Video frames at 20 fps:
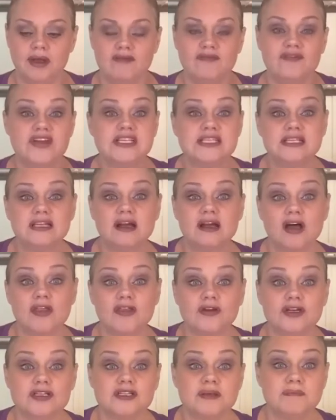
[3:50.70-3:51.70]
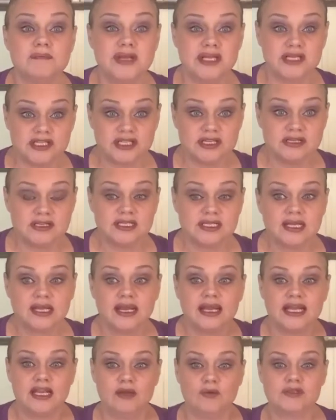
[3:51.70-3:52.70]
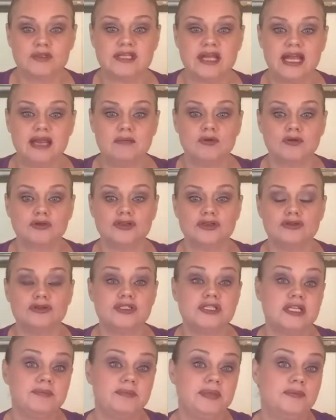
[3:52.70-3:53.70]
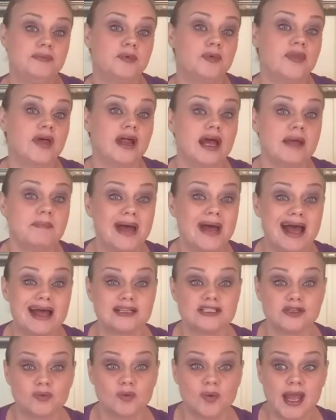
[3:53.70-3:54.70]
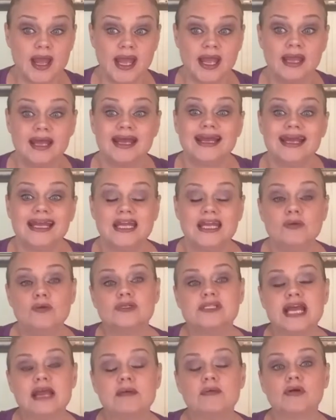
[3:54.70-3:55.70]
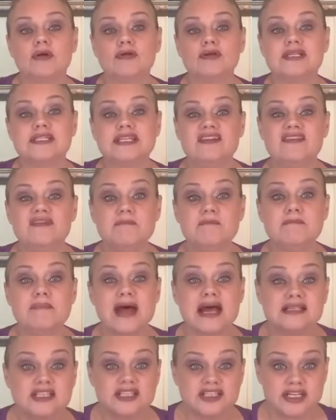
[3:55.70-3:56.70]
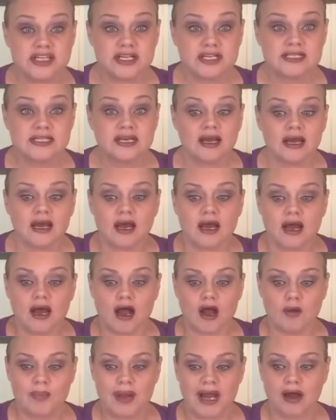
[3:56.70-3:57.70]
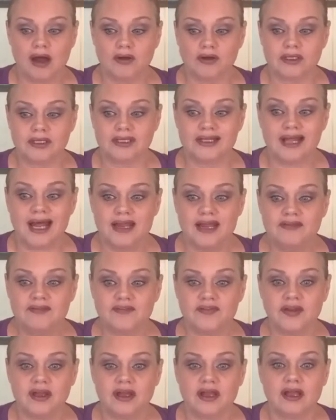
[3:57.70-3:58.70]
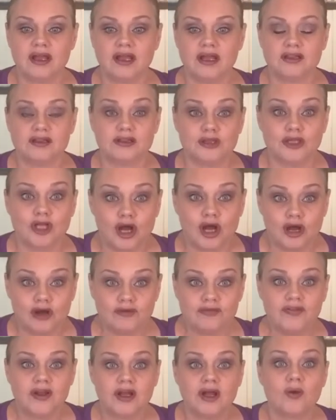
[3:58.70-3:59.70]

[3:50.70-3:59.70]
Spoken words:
visit other dimensions. He was able to see people that had passed away. He was able to receive messages about life, love,